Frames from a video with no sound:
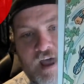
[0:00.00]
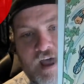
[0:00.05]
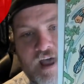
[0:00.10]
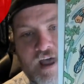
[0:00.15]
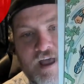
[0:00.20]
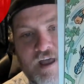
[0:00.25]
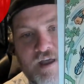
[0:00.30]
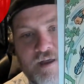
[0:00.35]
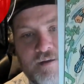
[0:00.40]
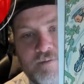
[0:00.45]

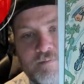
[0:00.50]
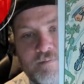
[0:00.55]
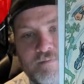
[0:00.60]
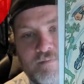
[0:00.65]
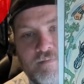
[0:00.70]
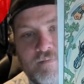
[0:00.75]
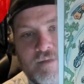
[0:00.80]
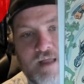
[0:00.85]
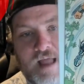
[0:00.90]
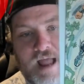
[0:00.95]

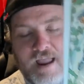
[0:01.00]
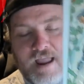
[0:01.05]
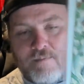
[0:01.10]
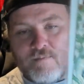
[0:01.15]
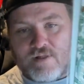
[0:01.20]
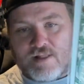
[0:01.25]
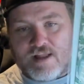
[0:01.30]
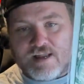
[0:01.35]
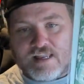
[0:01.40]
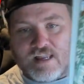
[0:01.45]
I am
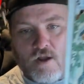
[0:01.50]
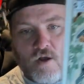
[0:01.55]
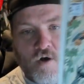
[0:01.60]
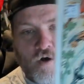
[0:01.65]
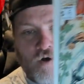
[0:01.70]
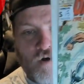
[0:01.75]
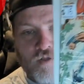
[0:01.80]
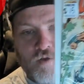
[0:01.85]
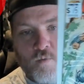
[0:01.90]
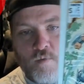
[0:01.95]
collecting
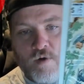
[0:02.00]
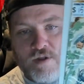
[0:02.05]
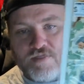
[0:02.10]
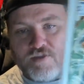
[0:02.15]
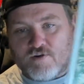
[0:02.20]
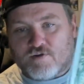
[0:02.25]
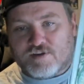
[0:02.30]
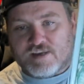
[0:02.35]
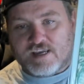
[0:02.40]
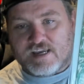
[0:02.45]
all the
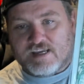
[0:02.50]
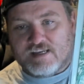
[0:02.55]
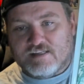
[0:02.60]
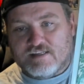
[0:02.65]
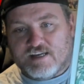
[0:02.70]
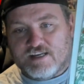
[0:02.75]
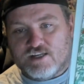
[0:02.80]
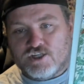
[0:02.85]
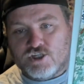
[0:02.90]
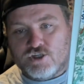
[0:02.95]

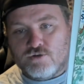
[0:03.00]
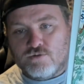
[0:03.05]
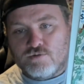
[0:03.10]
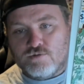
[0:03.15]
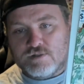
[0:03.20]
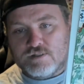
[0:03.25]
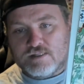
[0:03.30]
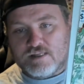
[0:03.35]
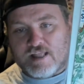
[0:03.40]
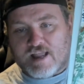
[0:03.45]
113 issues